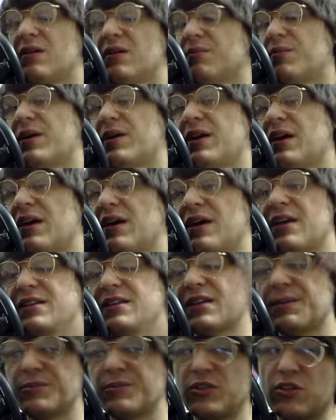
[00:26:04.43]
But yeah,
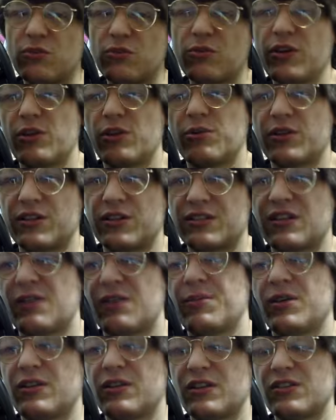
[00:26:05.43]
it's up to you what you want to
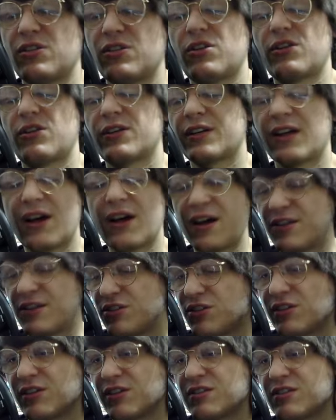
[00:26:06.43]
summon. There's a lot of cards
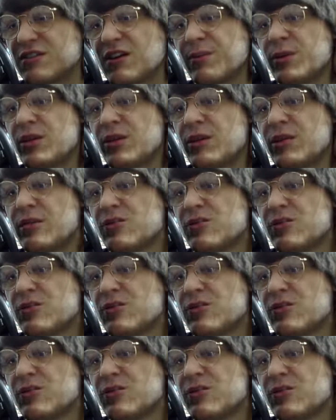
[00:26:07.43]
you can summon.